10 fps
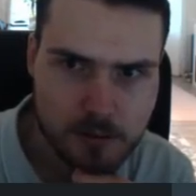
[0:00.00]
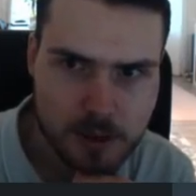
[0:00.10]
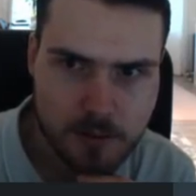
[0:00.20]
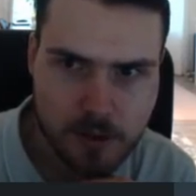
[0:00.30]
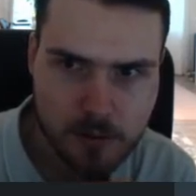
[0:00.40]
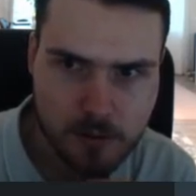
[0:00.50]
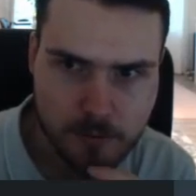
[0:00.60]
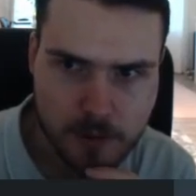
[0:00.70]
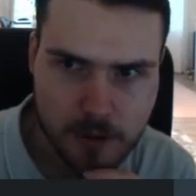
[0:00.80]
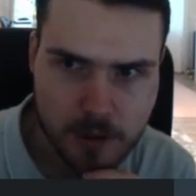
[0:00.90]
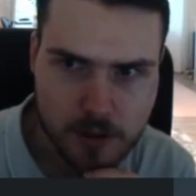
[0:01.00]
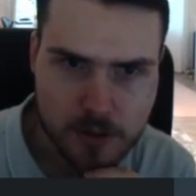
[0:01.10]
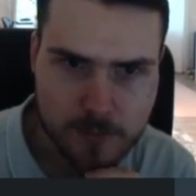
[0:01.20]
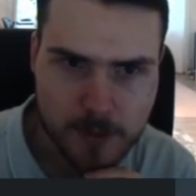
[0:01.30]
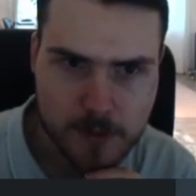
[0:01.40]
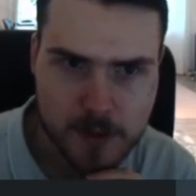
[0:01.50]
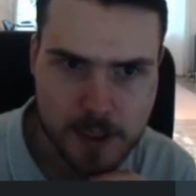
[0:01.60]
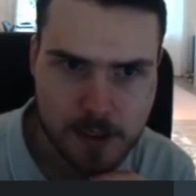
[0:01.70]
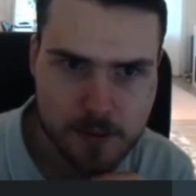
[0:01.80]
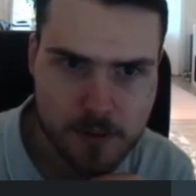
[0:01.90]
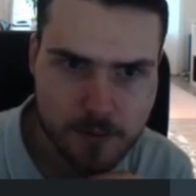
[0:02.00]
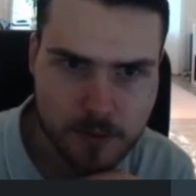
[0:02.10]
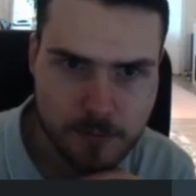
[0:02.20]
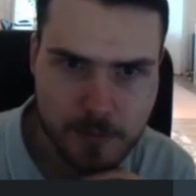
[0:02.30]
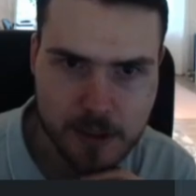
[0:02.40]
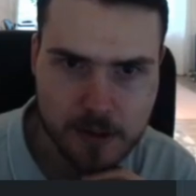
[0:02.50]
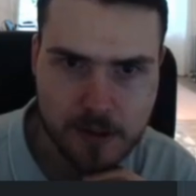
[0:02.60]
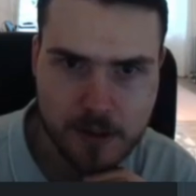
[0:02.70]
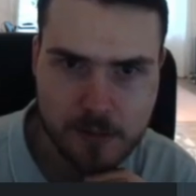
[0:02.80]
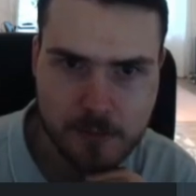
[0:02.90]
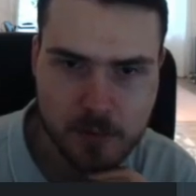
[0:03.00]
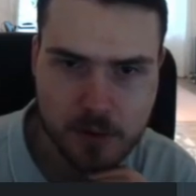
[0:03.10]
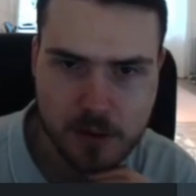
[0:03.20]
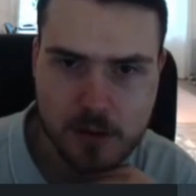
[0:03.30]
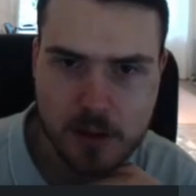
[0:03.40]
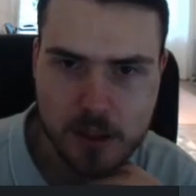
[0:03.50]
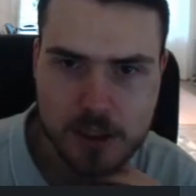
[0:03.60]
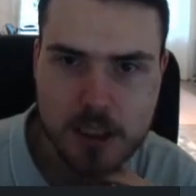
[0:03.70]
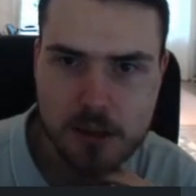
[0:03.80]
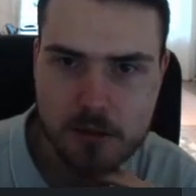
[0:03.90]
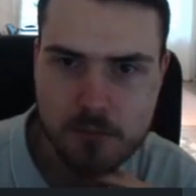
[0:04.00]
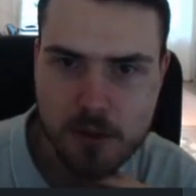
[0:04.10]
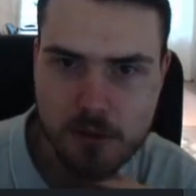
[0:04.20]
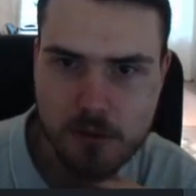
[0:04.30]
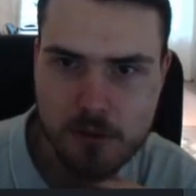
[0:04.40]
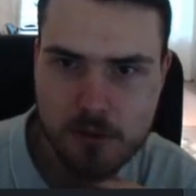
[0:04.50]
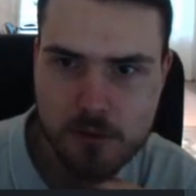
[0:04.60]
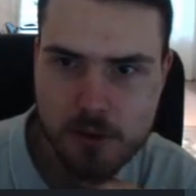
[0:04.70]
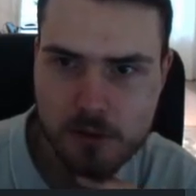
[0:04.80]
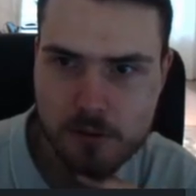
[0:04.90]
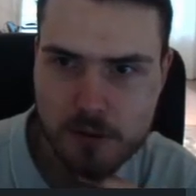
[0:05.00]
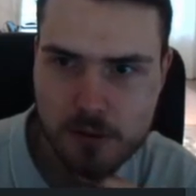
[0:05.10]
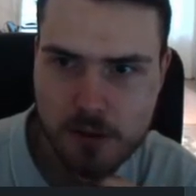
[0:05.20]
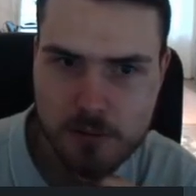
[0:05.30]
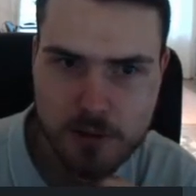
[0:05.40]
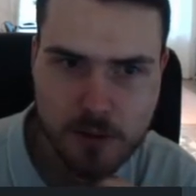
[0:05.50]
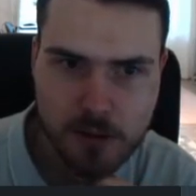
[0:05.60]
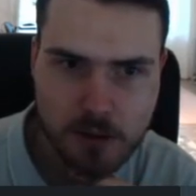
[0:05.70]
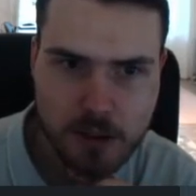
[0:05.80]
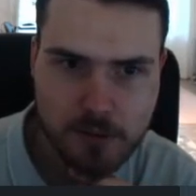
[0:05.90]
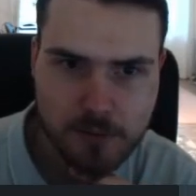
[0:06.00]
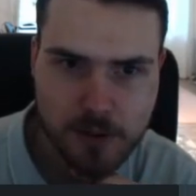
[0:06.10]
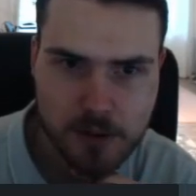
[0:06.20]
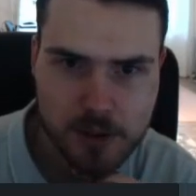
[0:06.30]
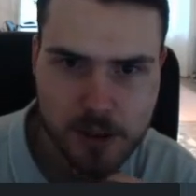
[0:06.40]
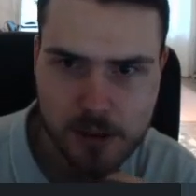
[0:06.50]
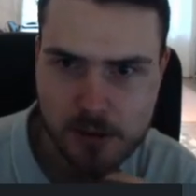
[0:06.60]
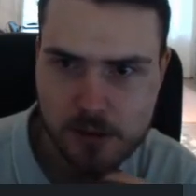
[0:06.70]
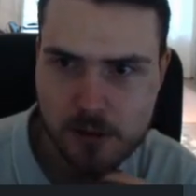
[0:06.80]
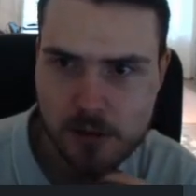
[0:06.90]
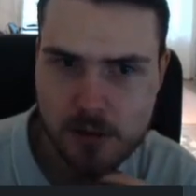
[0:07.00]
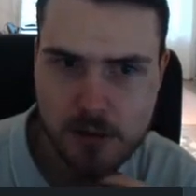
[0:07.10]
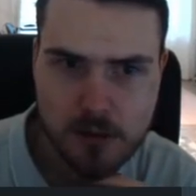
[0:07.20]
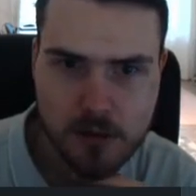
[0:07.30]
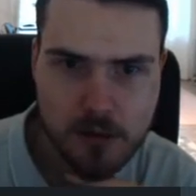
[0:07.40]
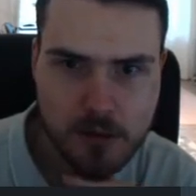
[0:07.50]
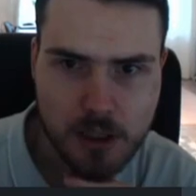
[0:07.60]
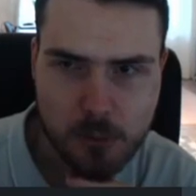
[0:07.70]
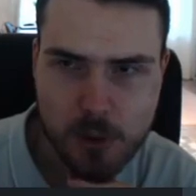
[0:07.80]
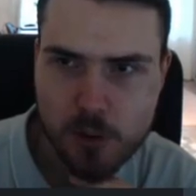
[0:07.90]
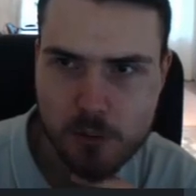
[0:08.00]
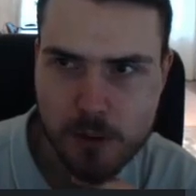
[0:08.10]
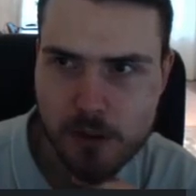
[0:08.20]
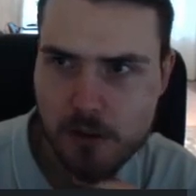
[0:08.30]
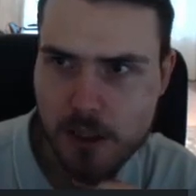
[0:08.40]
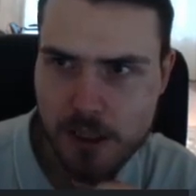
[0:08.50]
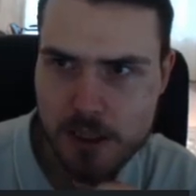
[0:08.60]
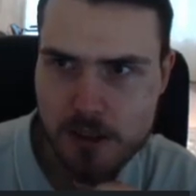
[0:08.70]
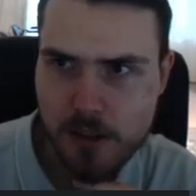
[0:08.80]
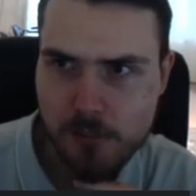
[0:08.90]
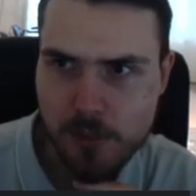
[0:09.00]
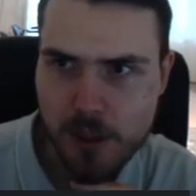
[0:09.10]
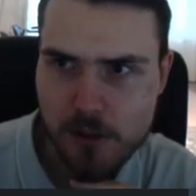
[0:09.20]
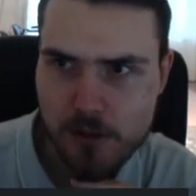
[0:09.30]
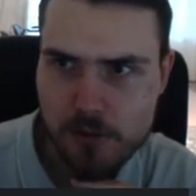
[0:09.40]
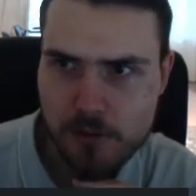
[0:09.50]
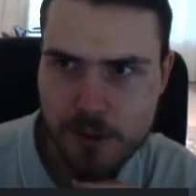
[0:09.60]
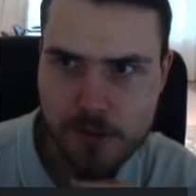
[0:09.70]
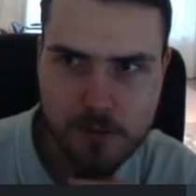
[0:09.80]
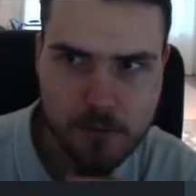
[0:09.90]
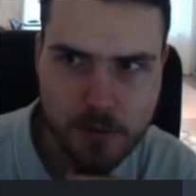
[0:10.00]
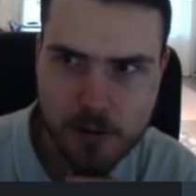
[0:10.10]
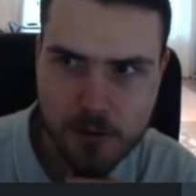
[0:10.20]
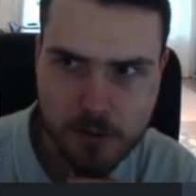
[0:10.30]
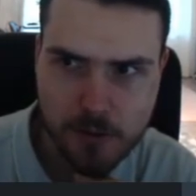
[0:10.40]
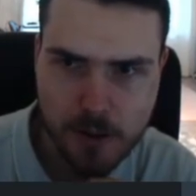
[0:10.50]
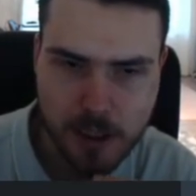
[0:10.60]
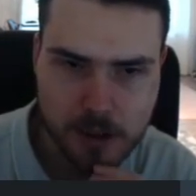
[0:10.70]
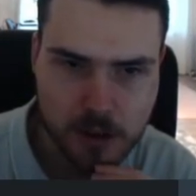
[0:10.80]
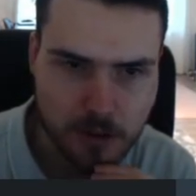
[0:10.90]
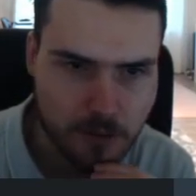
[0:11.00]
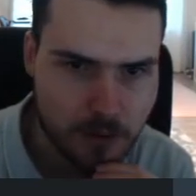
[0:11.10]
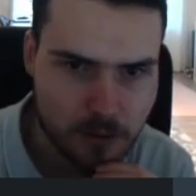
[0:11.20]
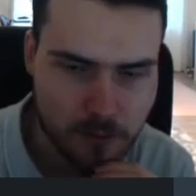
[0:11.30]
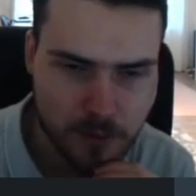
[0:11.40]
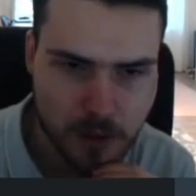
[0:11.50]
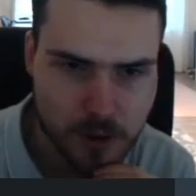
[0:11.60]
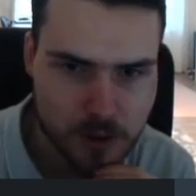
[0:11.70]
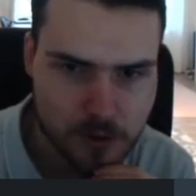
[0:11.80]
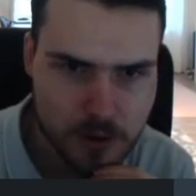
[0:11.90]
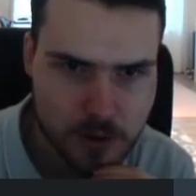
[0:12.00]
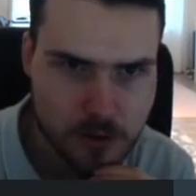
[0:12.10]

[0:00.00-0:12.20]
Receiving notifications about the status of your main team among the things that will, games going live and finishing. I wonder where. I guess they come here, right, with the HLTV notifications.